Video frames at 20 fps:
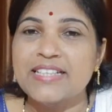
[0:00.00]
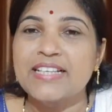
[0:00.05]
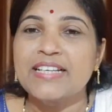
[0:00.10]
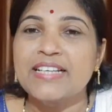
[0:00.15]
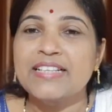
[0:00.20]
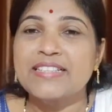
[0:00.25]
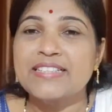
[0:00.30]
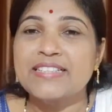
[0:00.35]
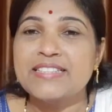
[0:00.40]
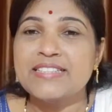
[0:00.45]

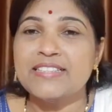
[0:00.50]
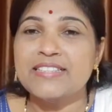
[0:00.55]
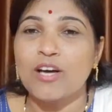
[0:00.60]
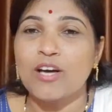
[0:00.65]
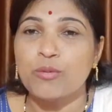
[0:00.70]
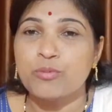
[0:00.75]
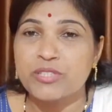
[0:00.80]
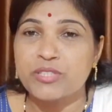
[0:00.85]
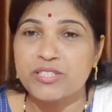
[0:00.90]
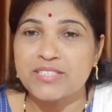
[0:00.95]
Listen the
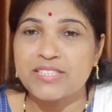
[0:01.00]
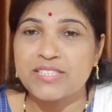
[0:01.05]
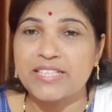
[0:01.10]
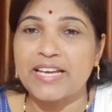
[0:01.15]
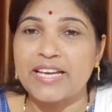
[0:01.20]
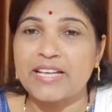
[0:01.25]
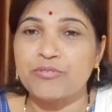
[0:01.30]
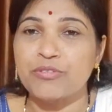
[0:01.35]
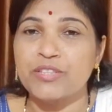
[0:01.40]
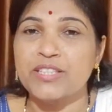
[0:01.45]
options
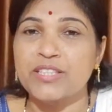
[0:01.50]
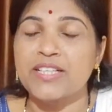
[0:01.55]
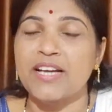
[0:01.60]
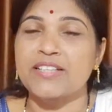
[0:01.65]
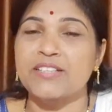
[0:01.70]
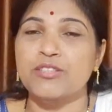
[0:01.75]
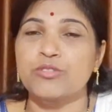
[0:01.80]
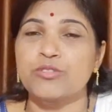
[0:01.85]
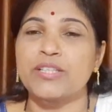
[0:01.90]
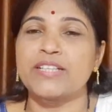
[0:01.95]
carefully
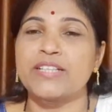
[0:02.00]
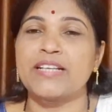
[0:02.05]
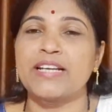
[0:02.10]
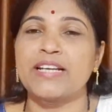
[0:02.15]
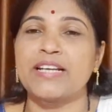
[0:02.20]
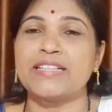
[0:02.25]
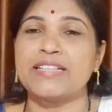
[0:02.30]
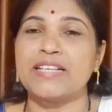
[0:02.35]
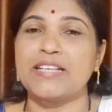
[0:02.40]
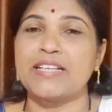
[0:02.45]
and you can
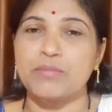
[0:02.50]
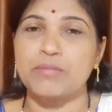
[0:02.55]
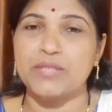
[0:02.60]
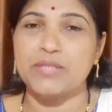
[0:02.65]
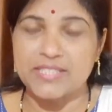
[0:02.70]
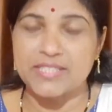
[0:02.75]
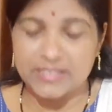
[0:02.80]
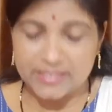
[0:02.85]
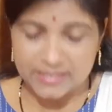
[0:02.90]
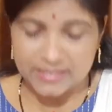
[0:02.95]
write A, B,
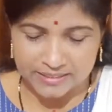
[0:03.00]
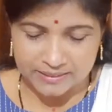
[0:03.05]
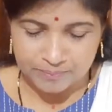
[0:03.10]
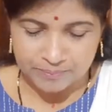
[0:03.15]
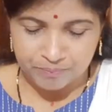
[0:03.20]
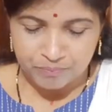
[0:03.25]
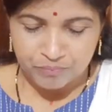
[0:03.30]
C, D.